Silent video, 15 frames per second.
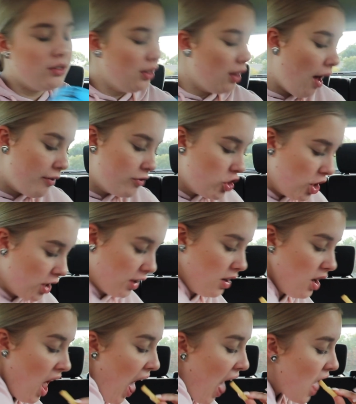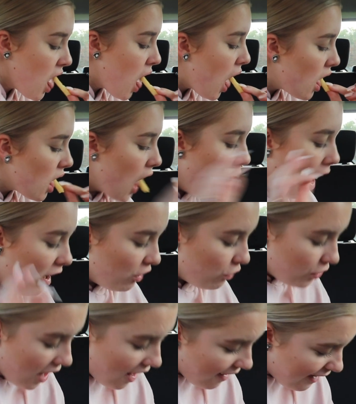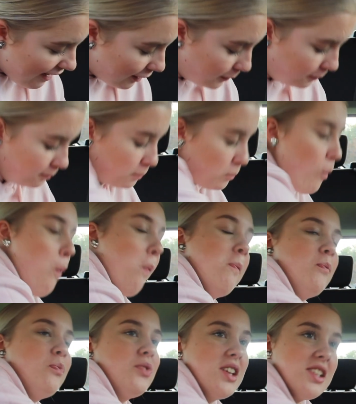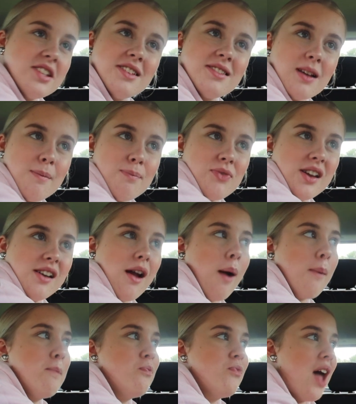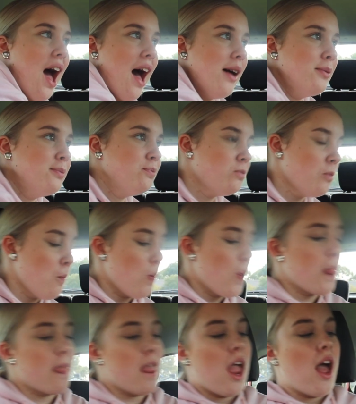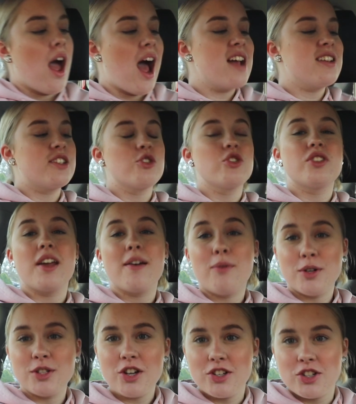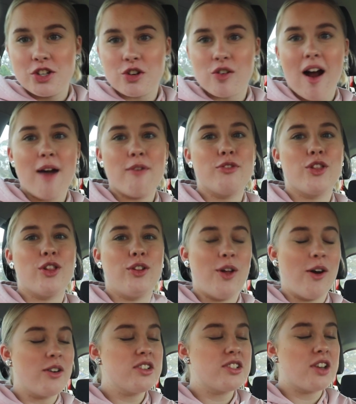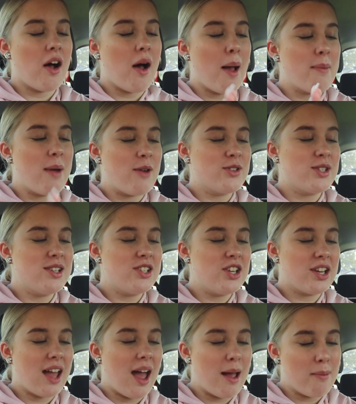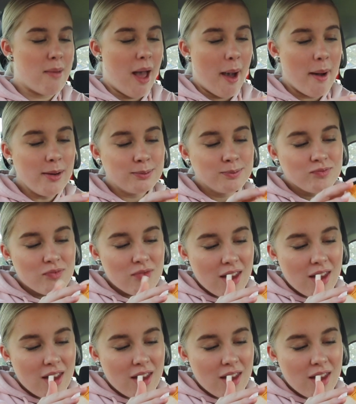Love chicken. And then this is something that I seriously wanted to try for the longest time, ever since it came out.